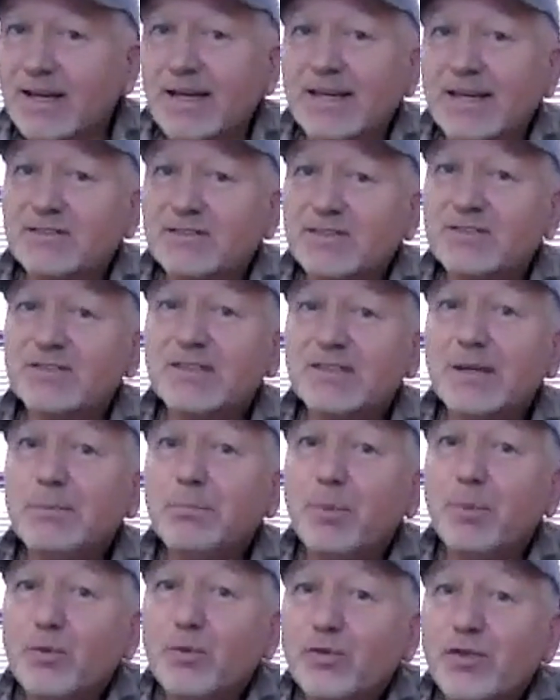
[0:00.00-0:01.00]
It's a
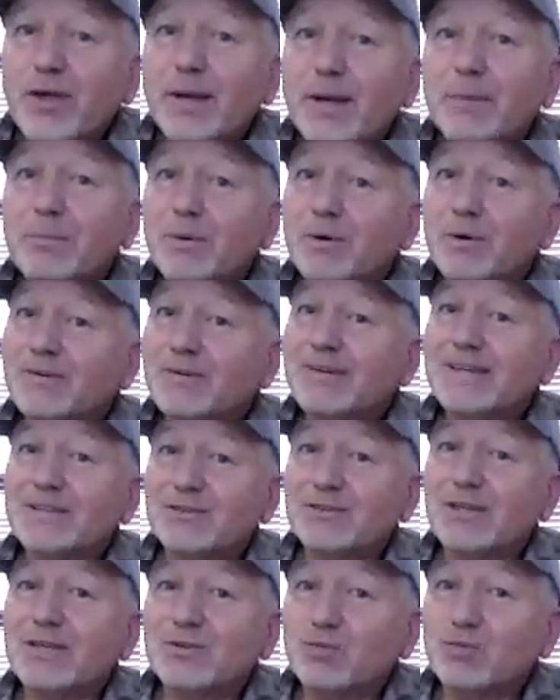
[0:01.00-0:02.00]
simple thing, but
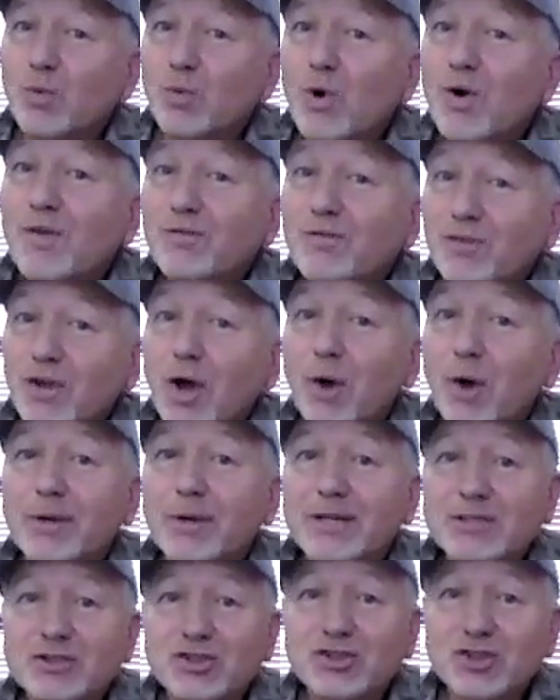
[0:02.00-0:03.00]
it's worth
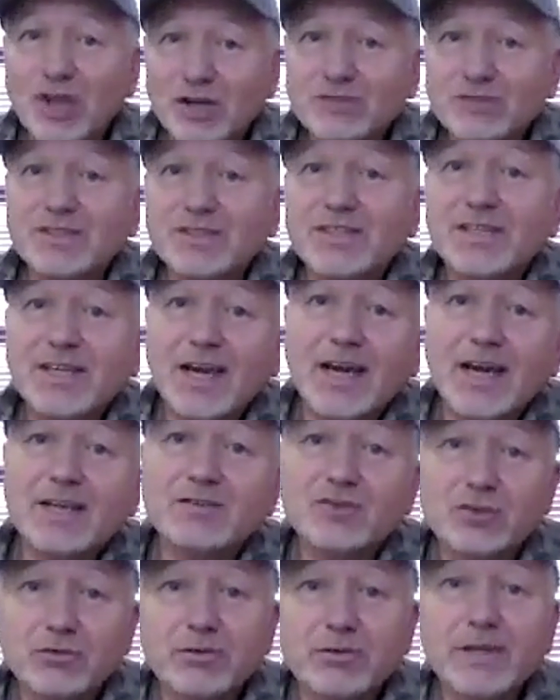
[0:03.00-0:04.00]
knowing just in
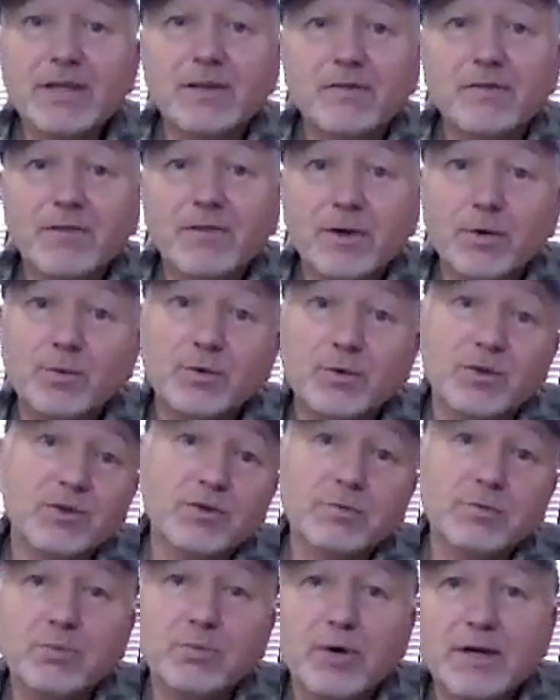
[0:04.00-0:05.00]
case you're in the field
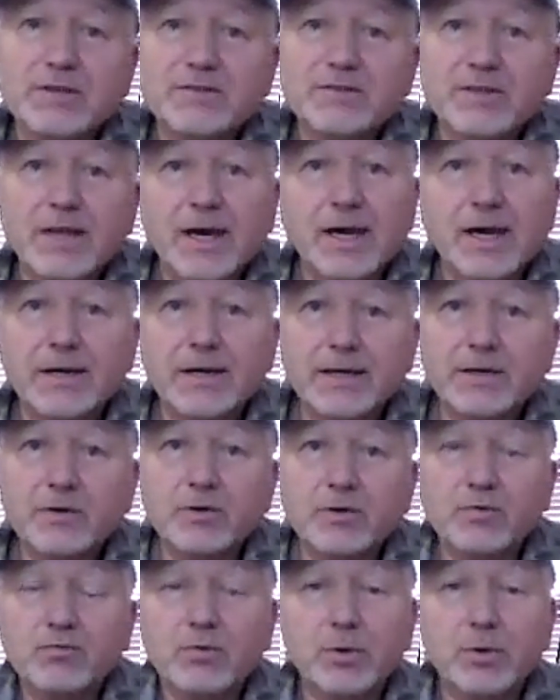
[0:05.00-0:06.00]
and you press that, it
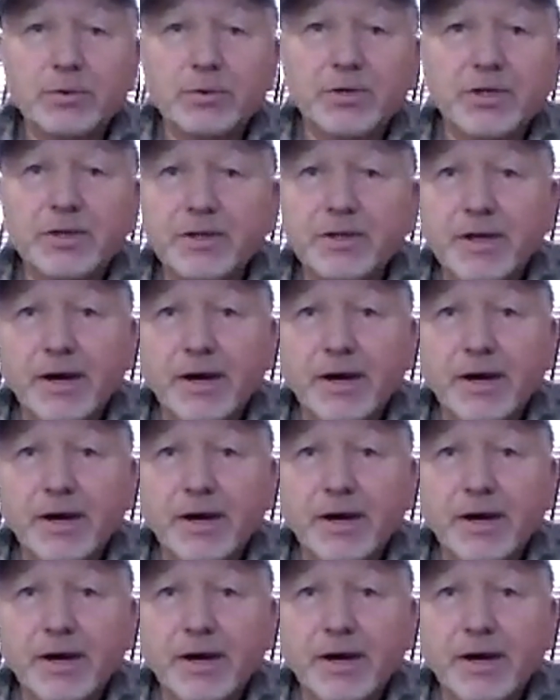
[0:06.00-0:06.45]
could ruin your